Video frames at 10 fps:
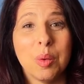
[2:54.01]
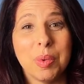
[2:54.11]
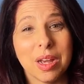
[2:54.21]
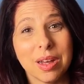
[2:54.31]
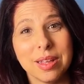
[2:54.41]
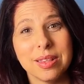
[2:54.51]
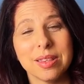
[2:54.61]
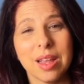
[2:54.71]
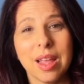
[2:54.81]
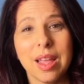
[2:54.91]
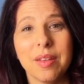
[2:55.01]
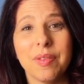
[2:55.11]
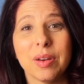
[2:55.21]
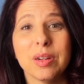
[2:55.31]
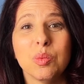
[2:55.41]
because a
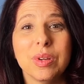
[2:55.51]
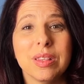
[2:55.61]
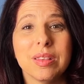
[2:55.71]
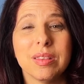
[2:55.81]
very recent